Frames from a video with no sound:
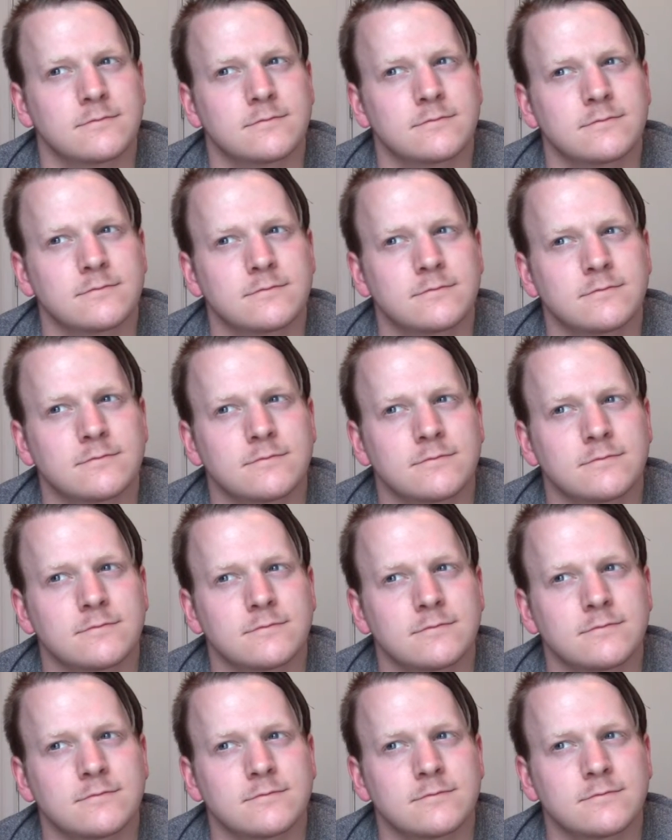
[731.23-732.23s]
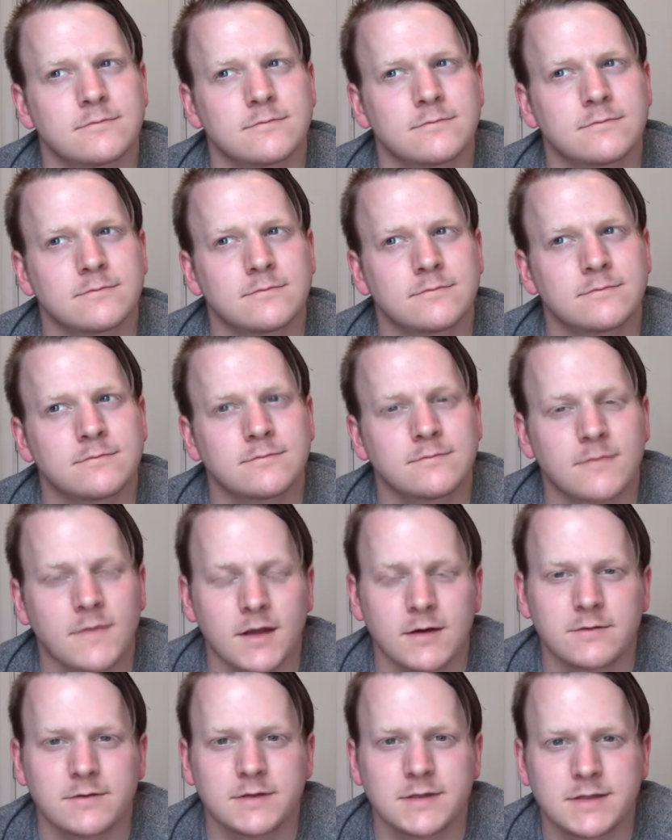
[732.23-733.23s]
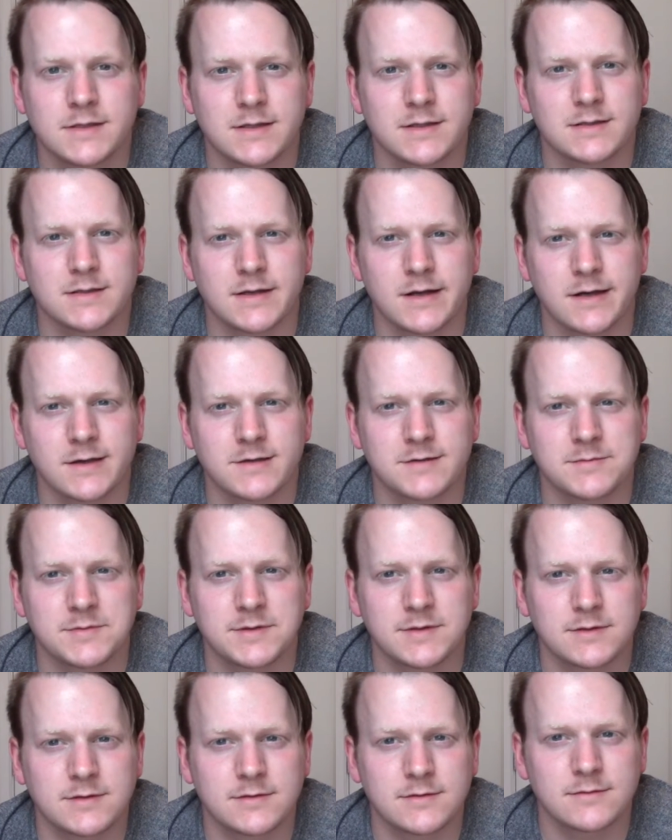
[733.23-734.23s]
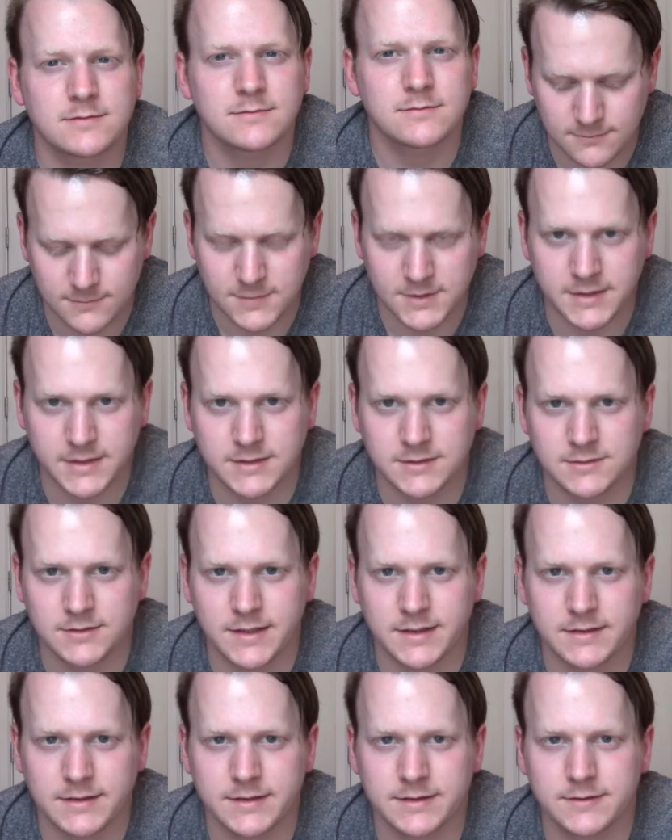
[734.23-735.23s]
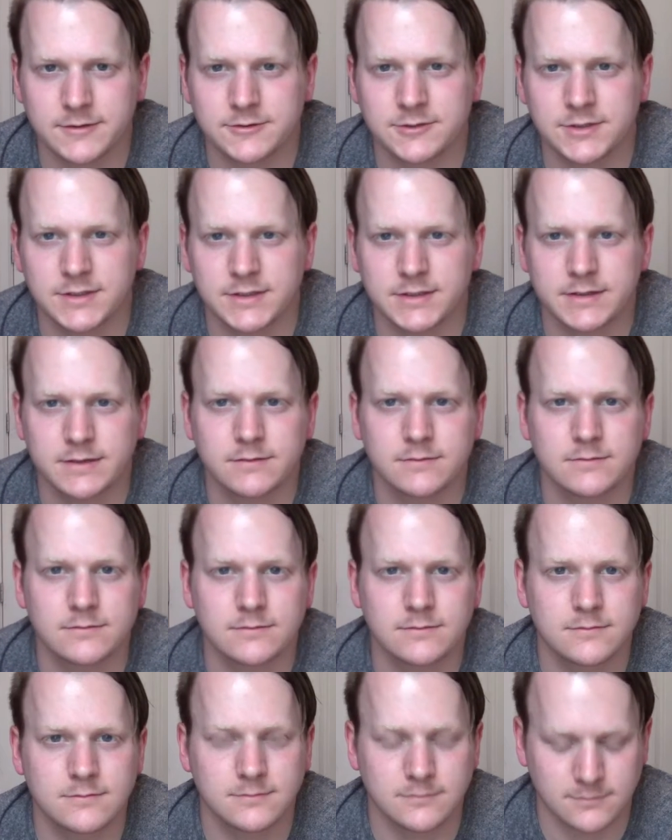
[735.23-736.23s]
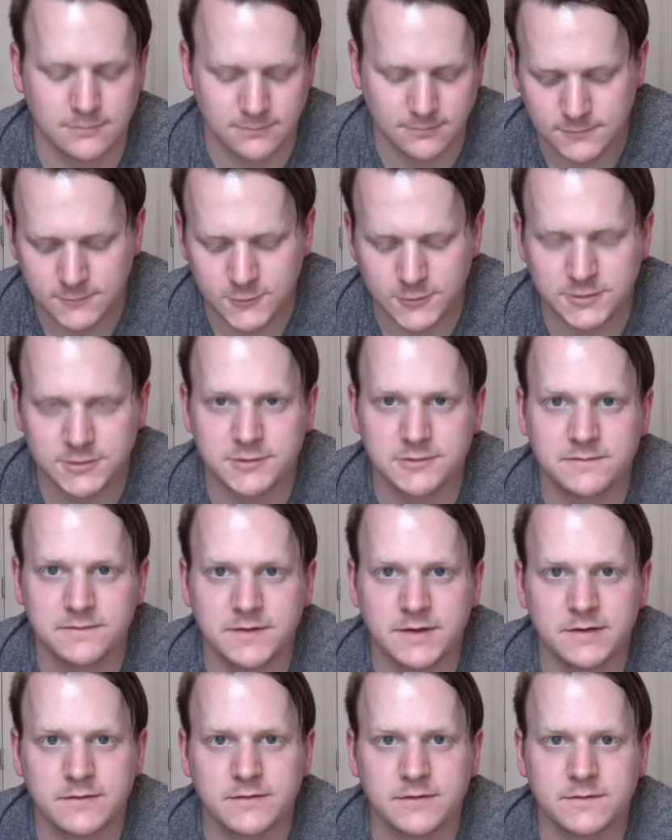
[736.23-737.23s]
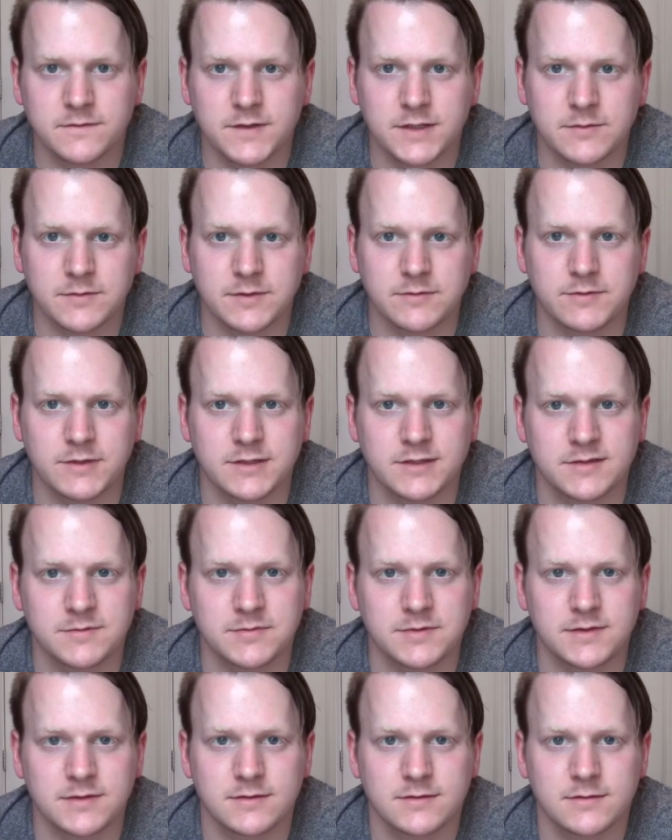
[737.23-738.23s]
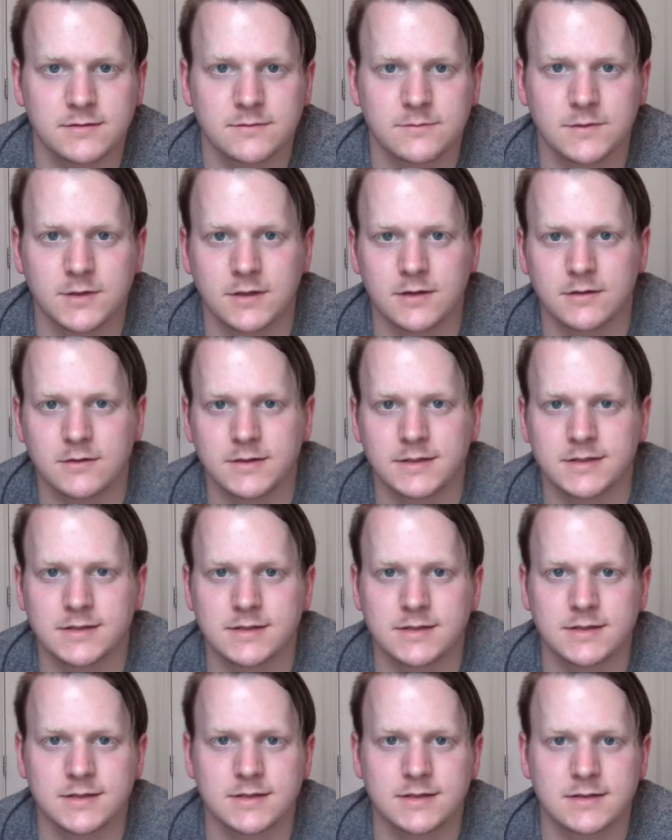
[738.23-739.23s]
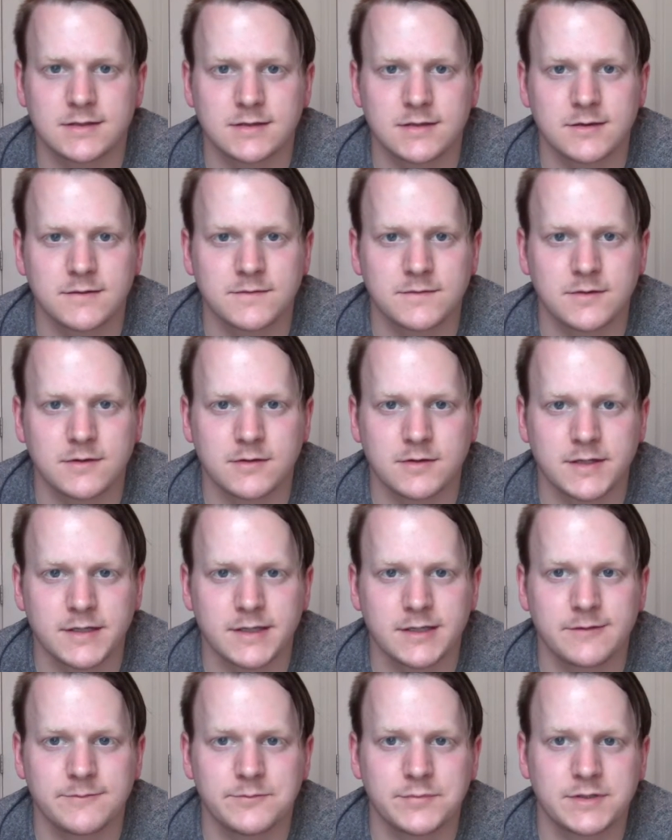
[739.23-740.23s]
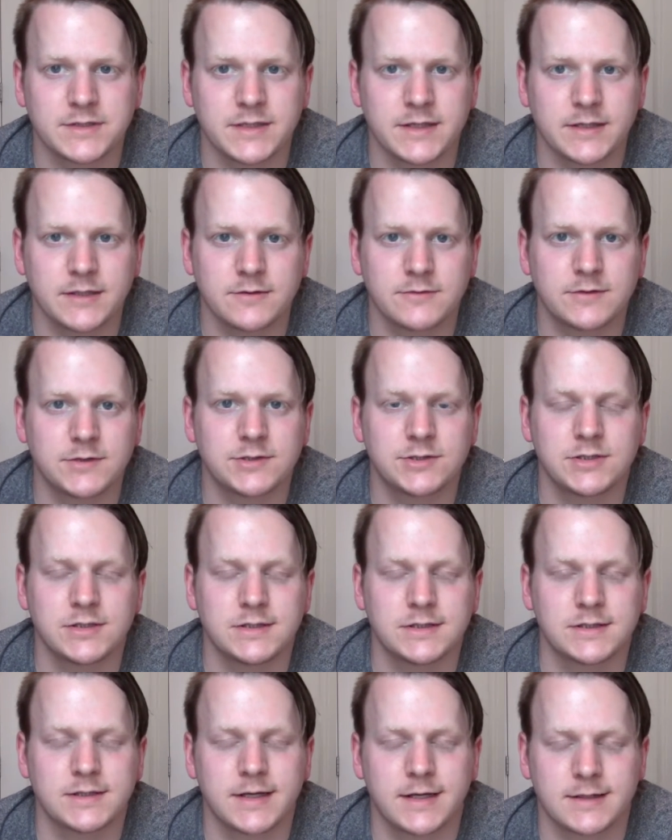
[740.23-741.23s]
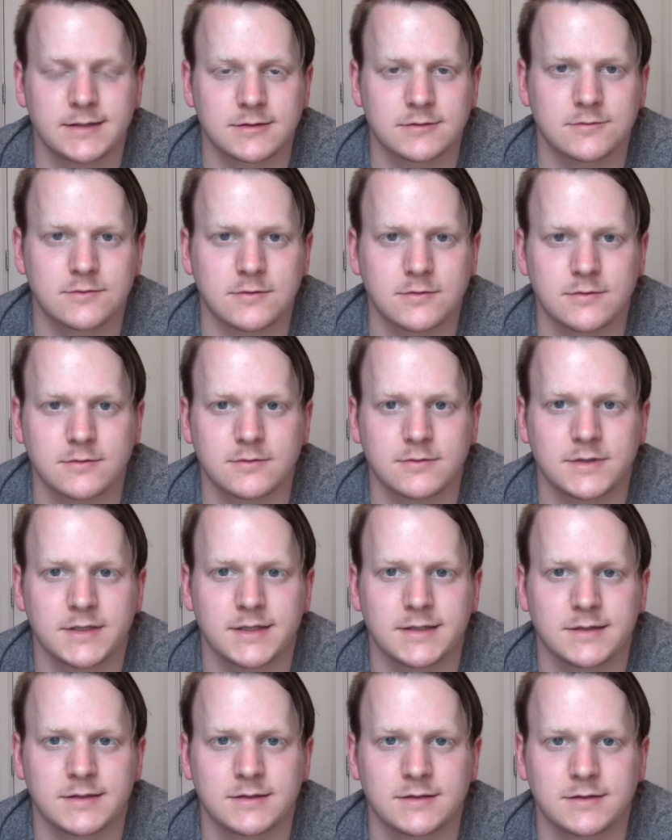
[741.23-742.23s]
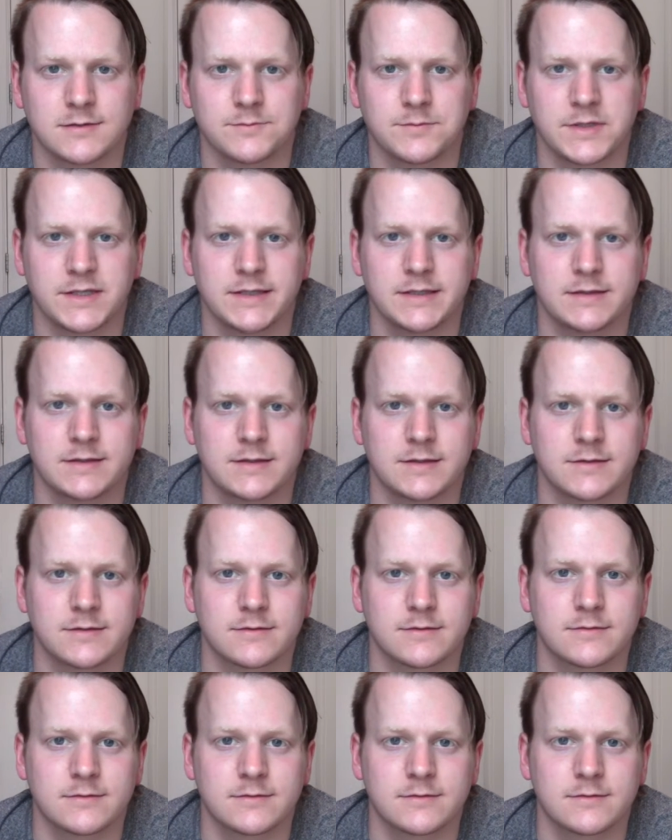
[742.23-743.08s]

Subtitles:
I want to say Zaxby's. I like their chicken. What's your favorite family recipe? Well, it's this stuff called ham, potato, and cheese casserole, and it's amazing.